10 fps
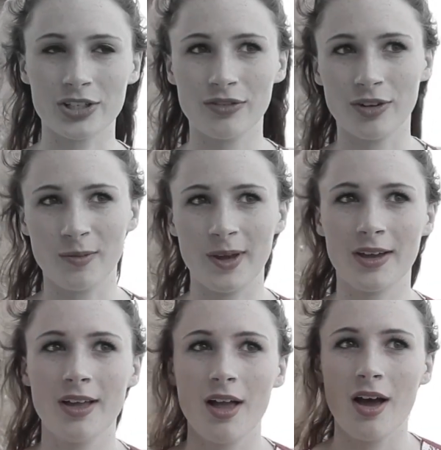actually
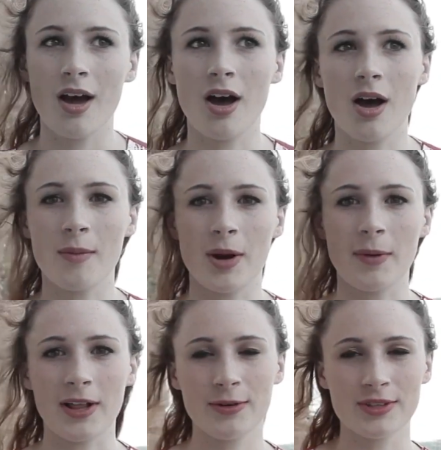filming um, our
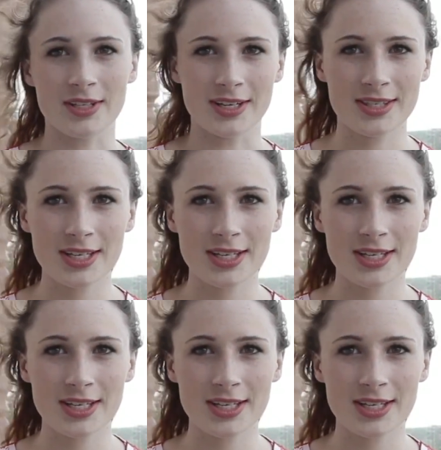Bollywood dance